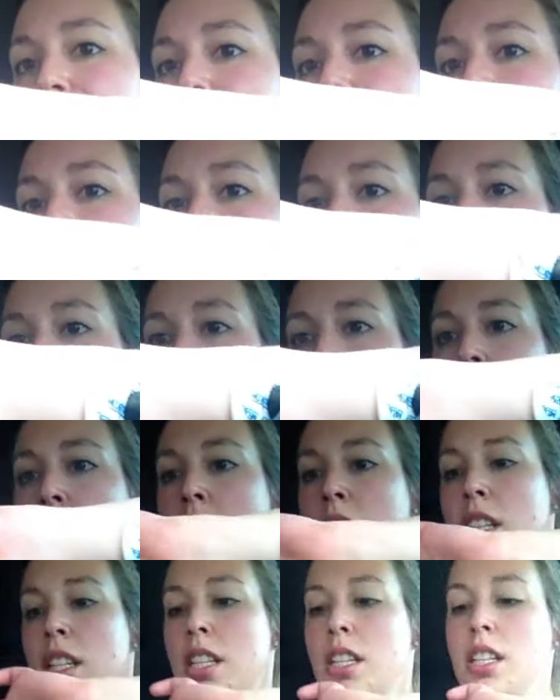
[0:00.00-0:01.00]

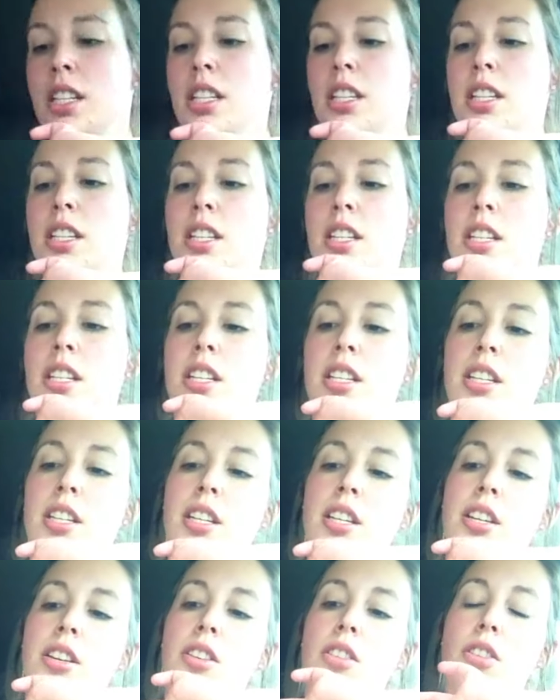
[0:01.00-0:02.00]

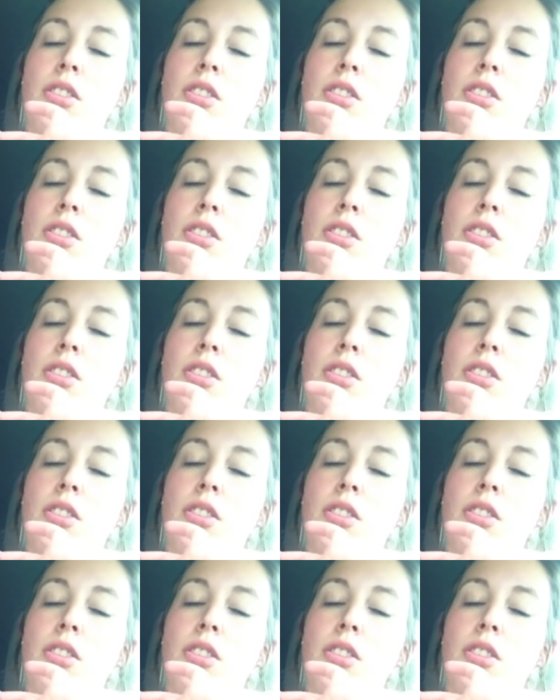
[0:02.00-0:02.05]
No one is speaking in this clip.